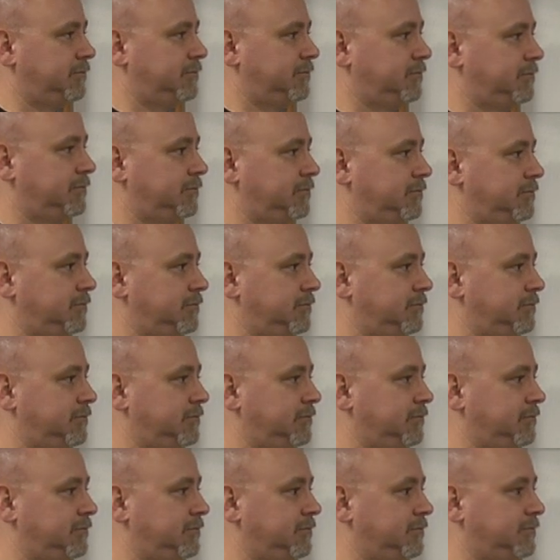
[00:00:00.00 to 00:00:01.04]

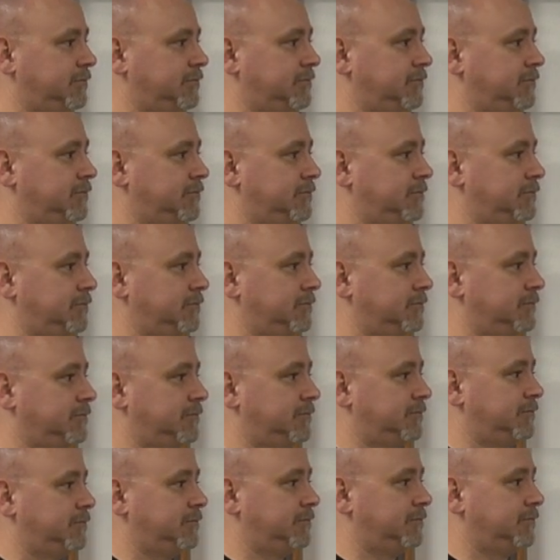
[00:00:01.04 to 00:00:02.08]

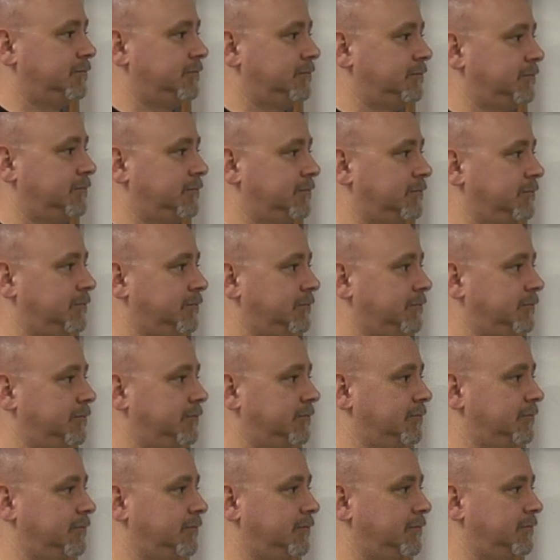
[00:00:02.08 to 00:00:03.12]

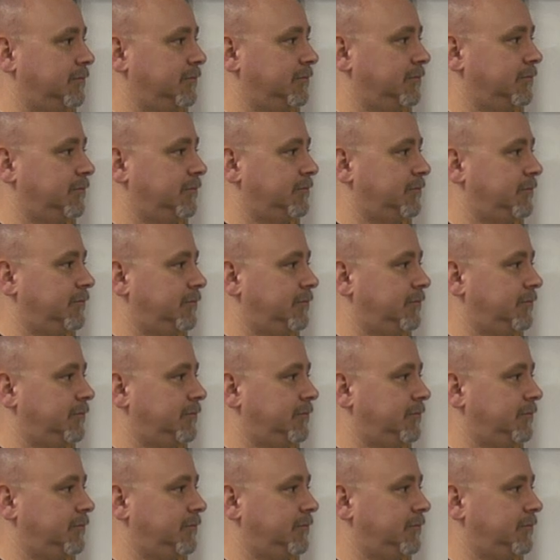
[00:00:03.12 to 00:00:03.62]
(not speaking)